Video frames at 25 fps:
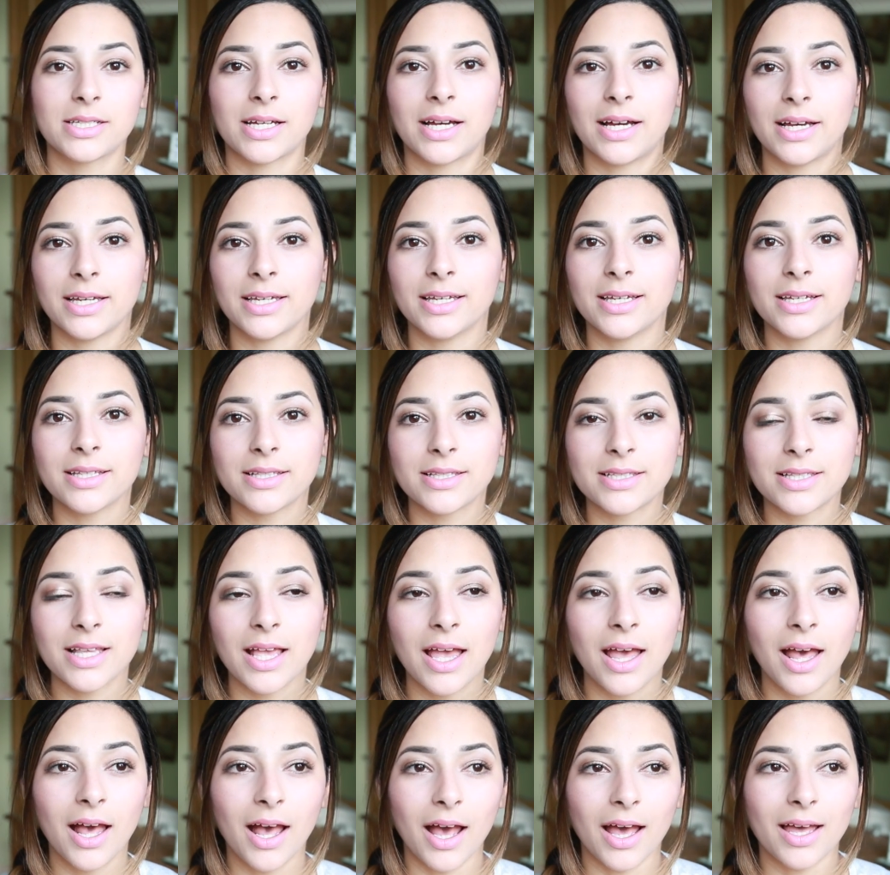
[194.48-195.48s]
diets,
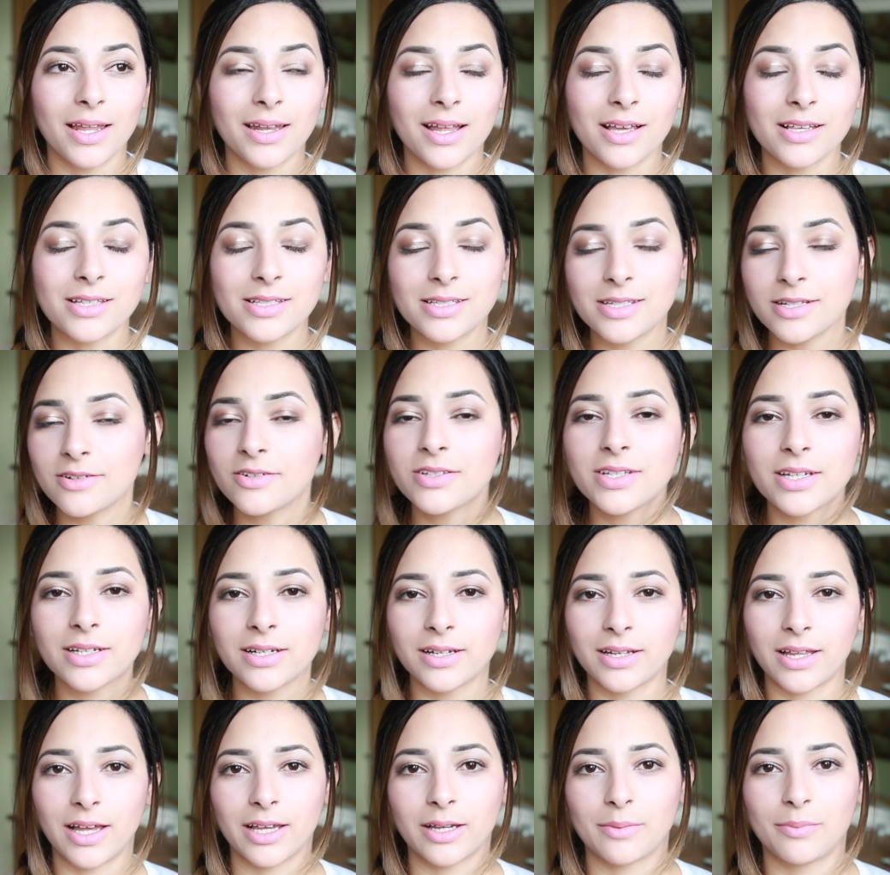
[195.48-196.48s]
and I still
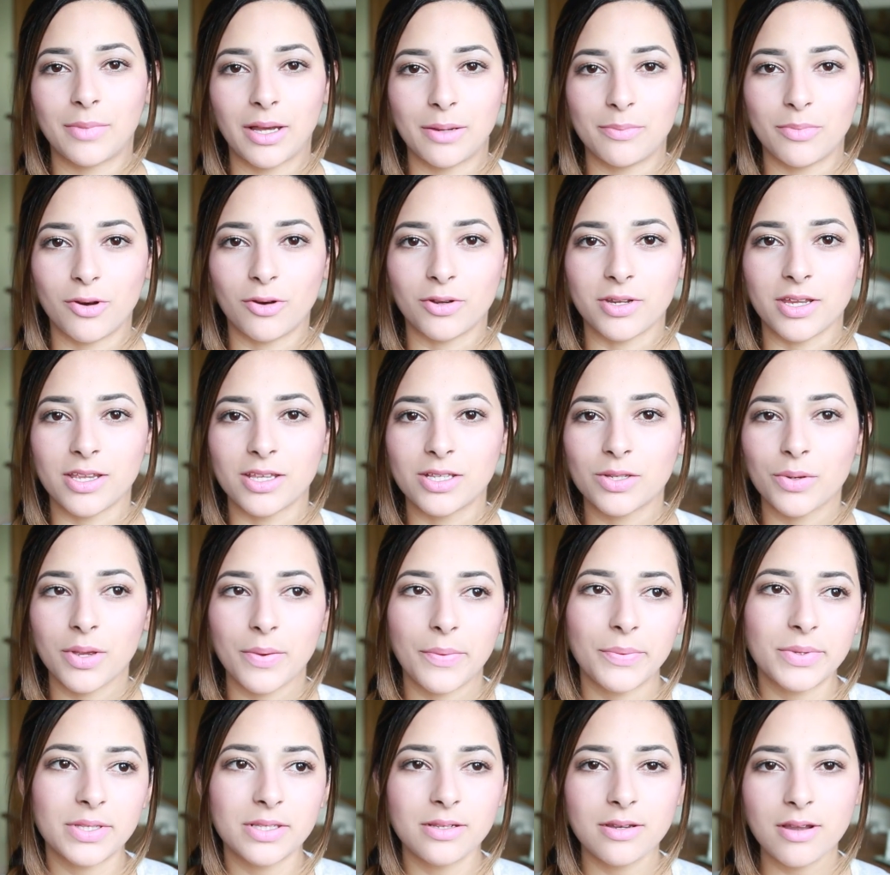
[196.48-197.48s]
didn't like my body. So it
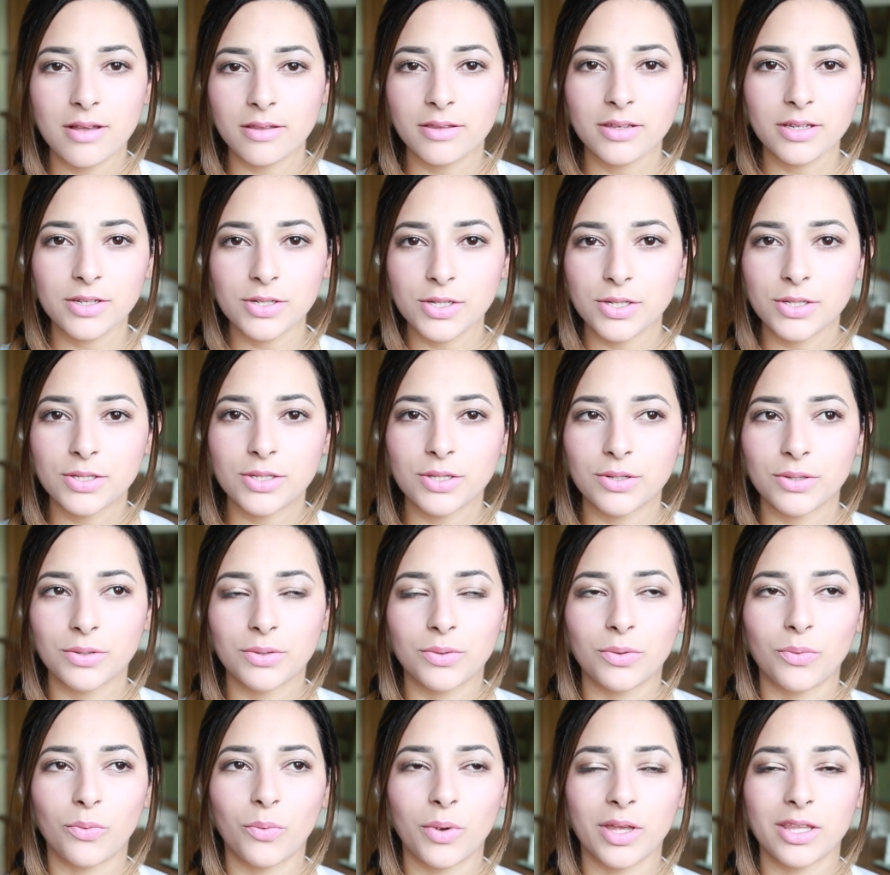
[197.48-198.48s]
was nothing to
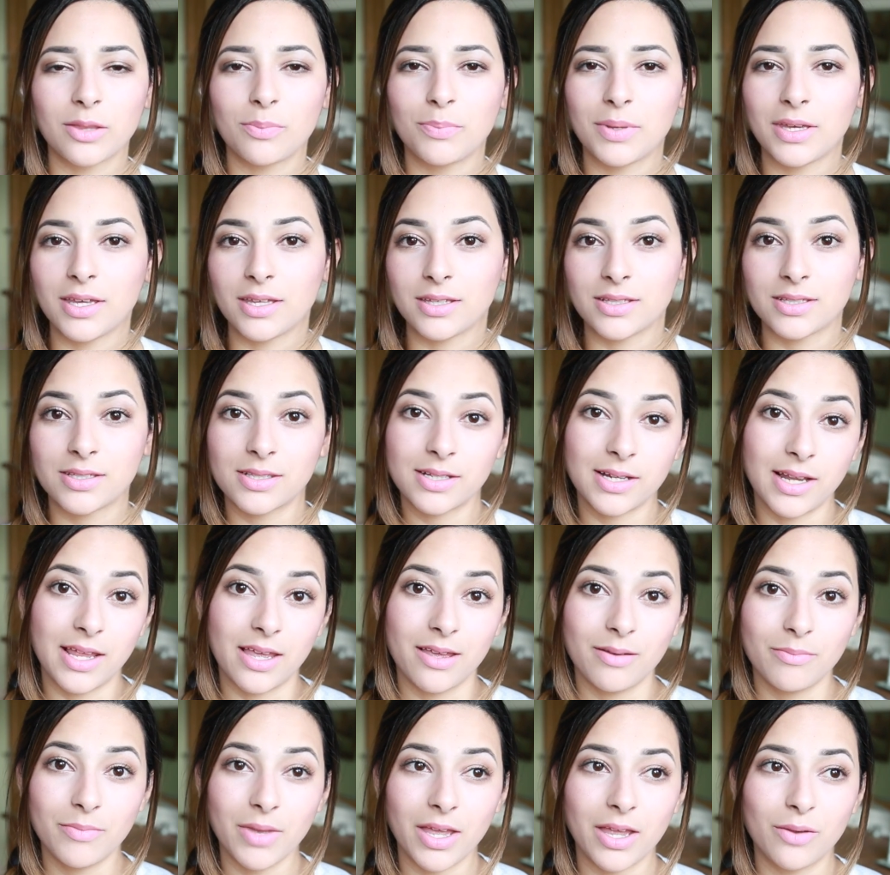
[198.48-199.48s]
do with being
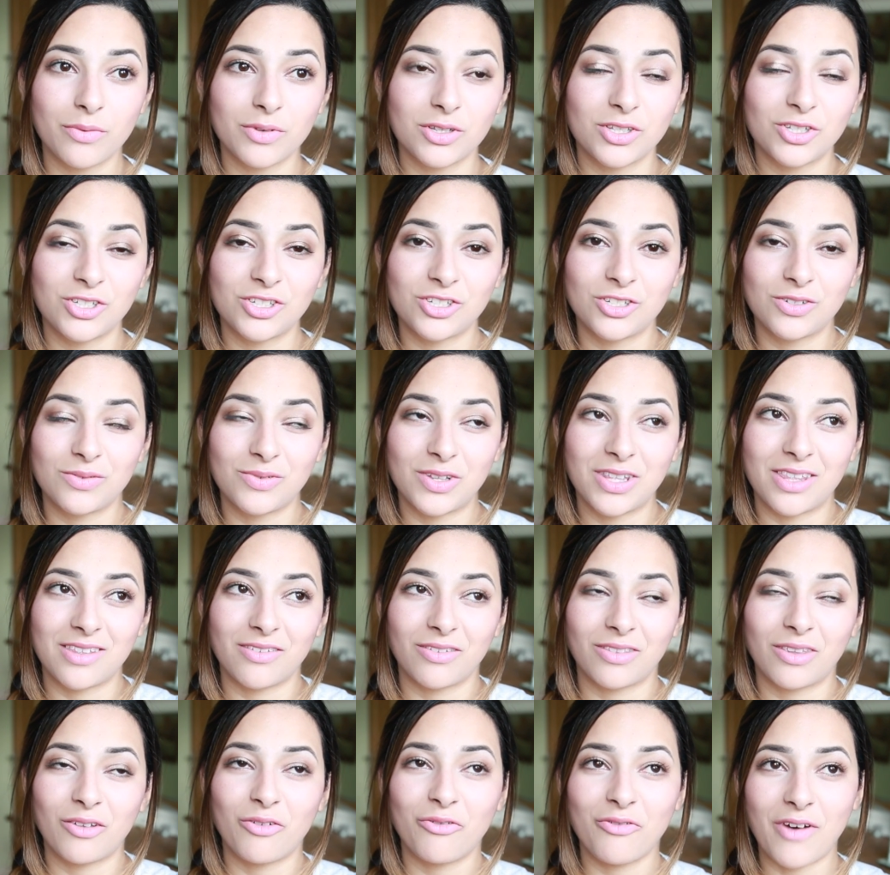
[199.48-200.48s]
slim, it was
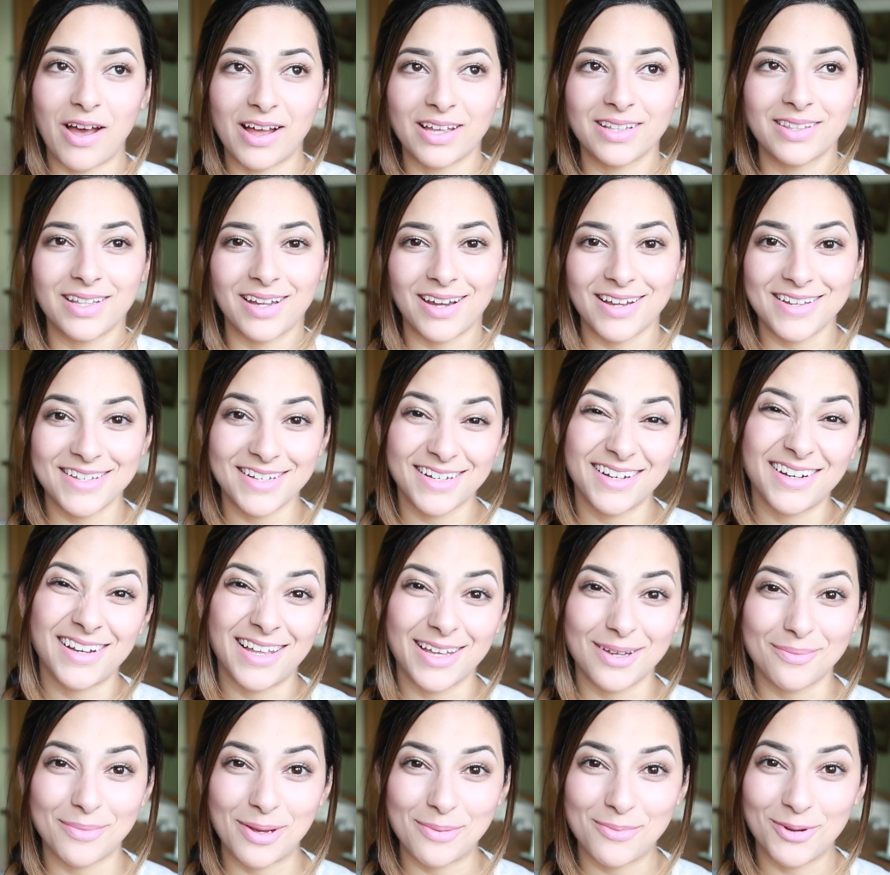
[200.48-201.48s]
the fact that I didn't
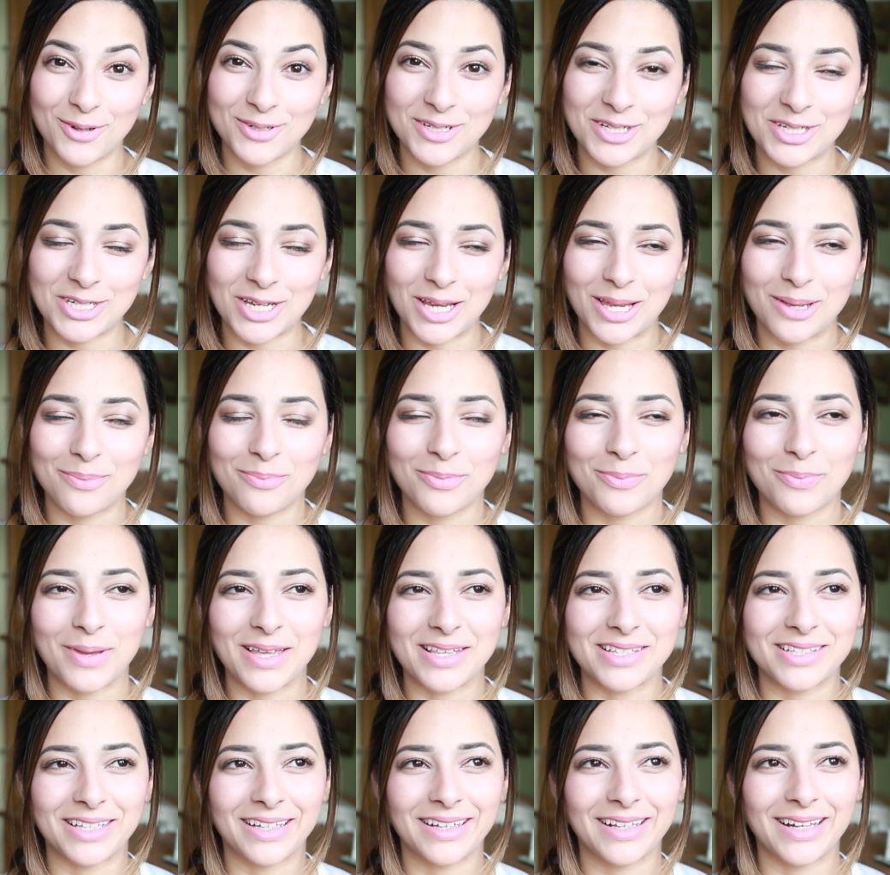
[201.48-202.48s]
like my body shape,
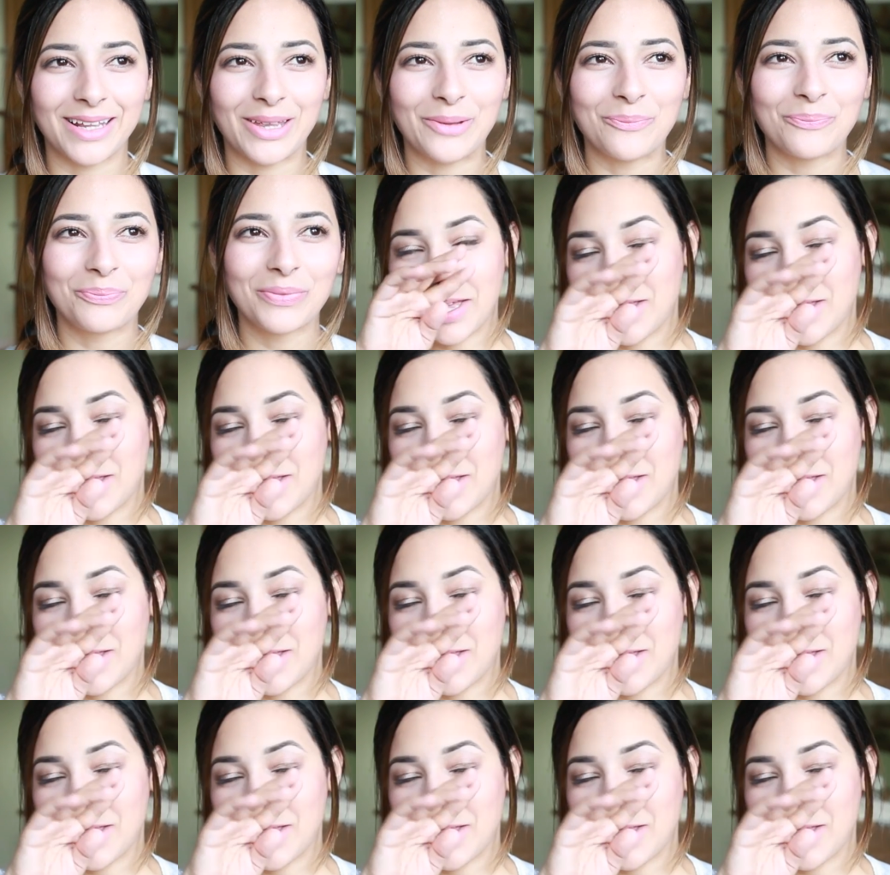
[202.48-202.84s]
basically.